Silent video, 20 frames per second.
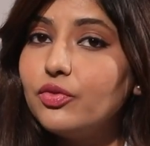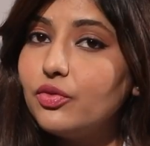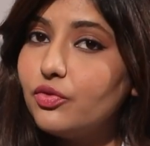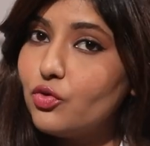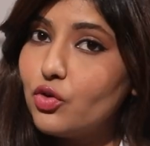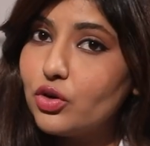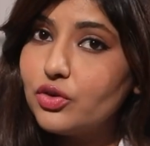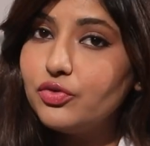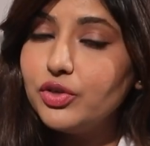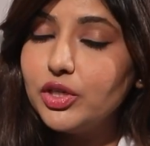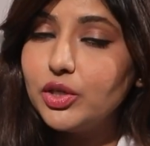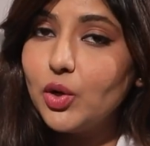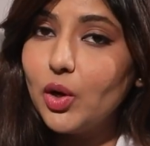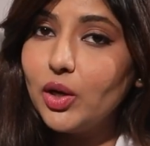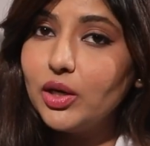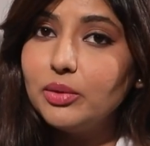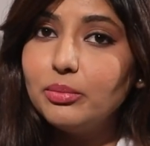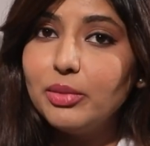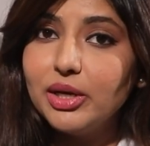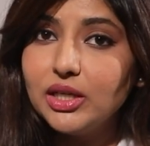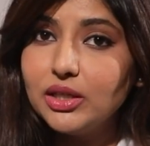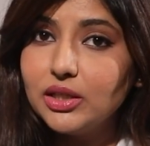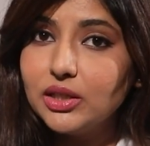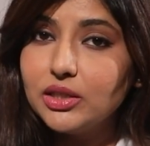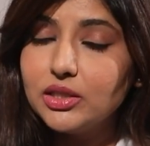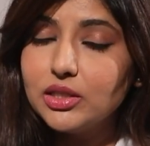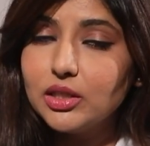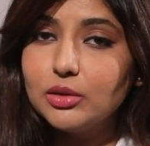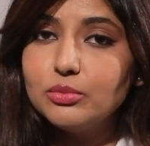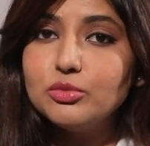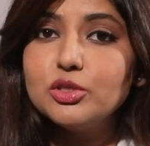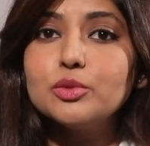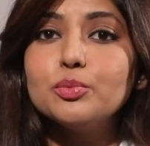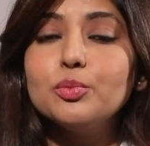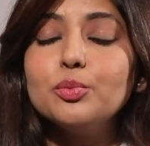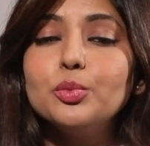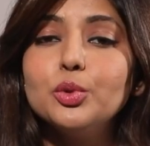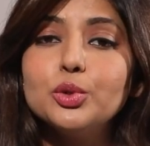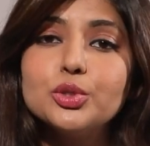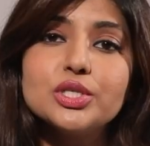what we call in medical terms
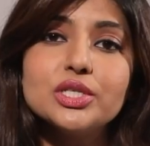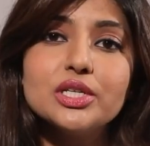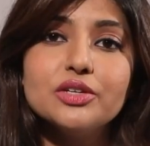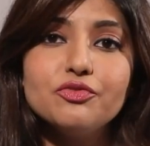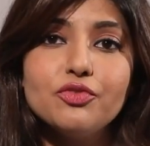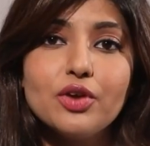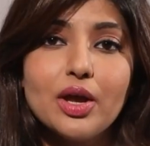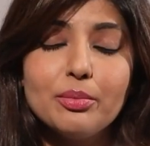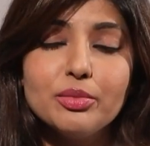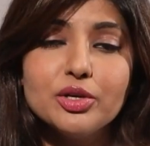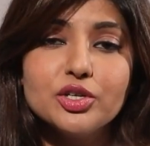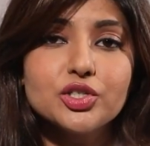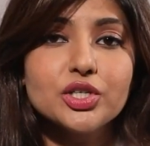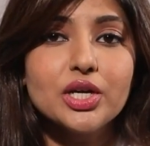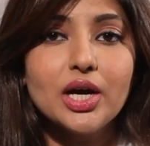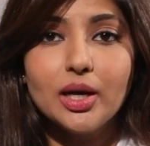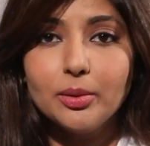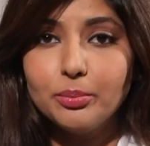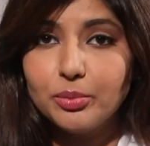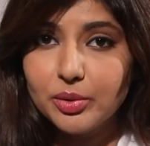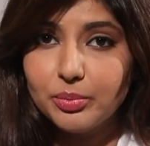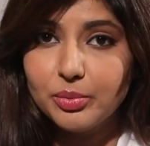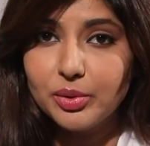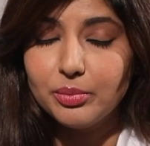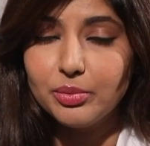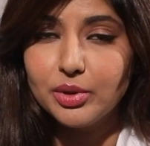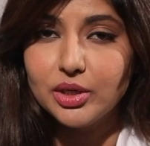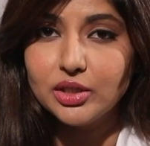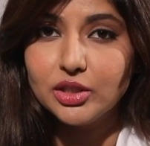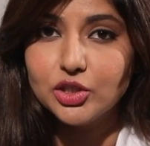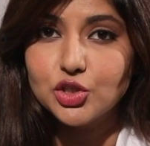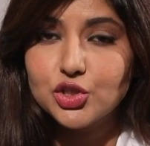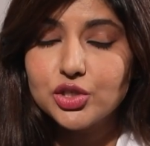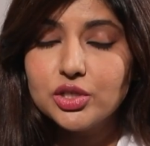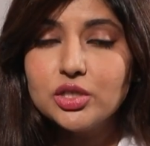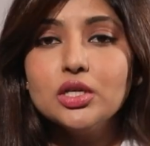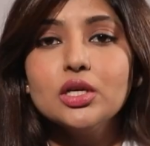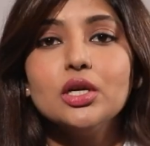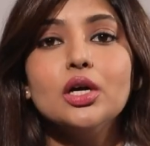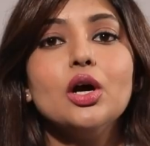post-inflammatory
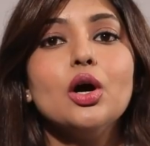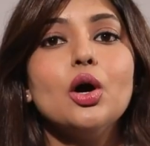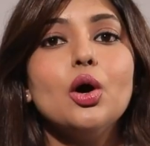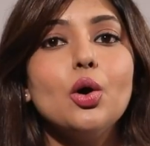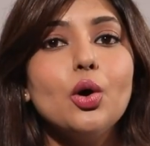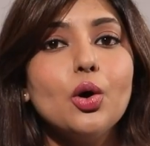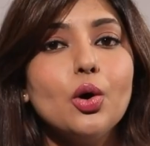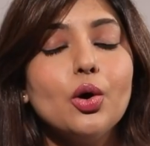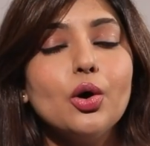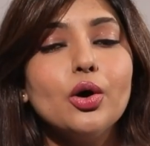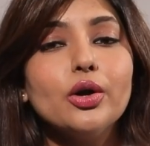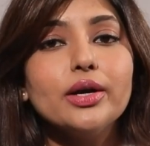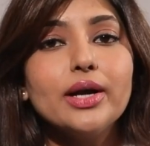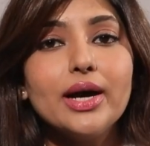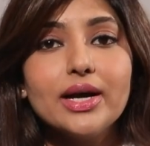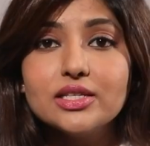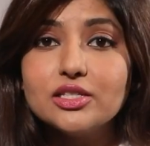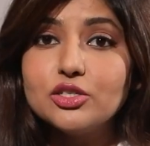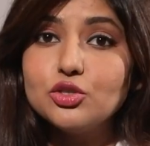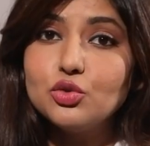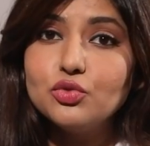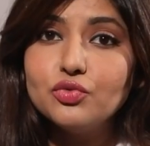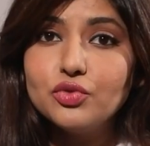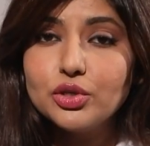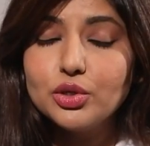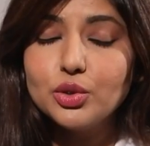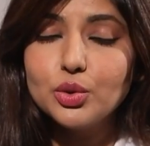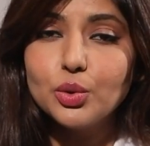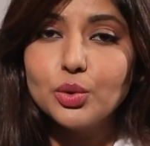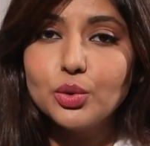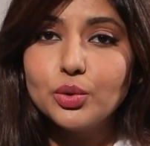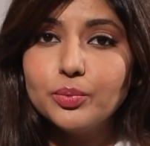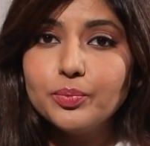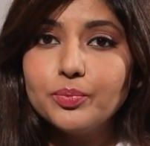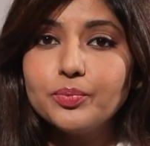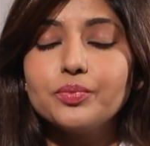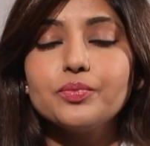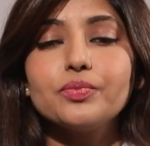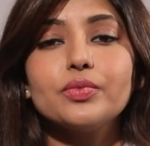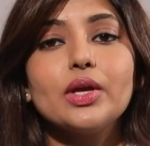hyperpigmentation, or as you would know,
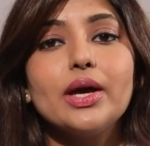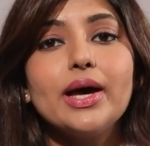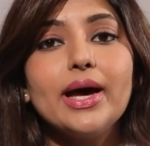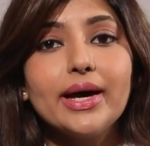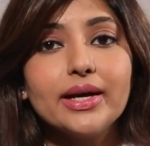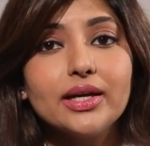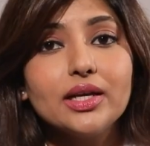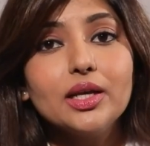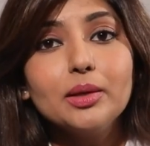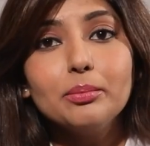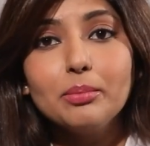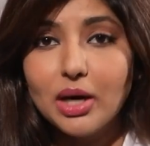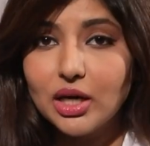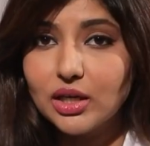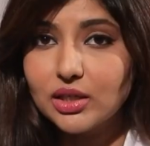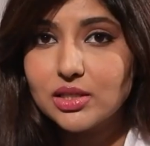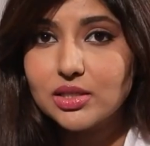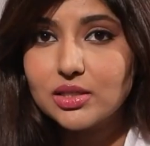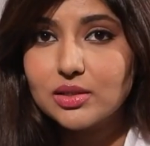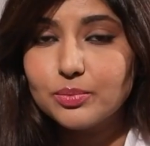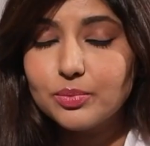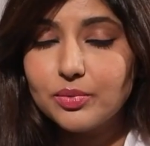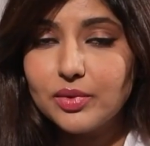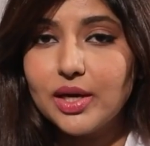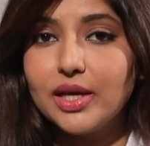acne marks.